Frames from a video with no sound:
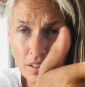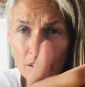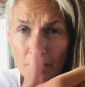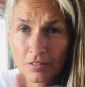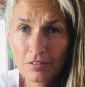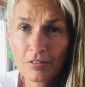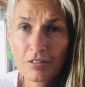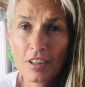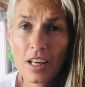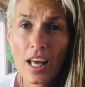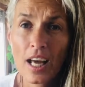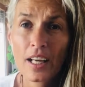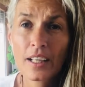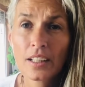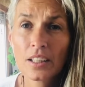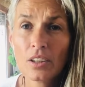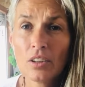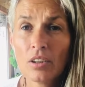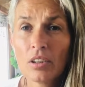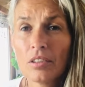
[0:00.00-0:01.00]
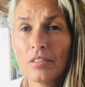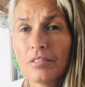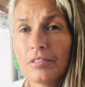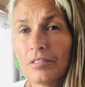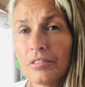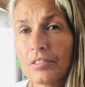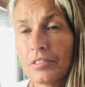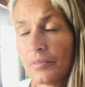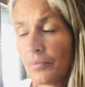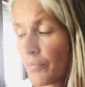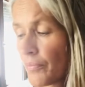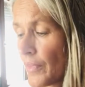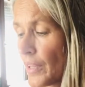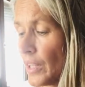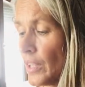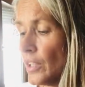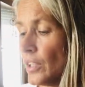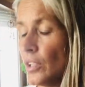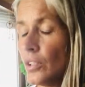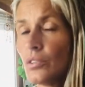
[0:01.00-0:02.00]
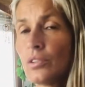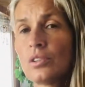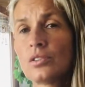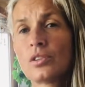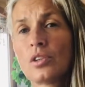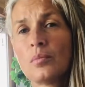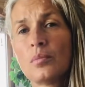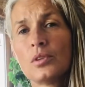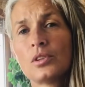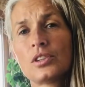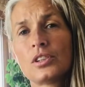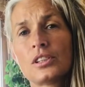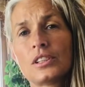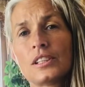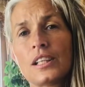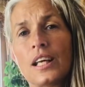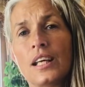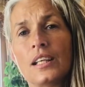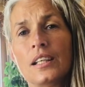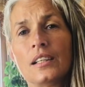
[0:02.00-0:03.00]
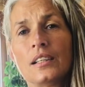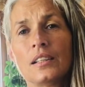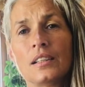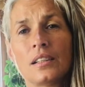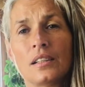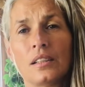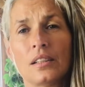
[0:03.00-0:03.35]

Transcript: flying off. So it's almost saying,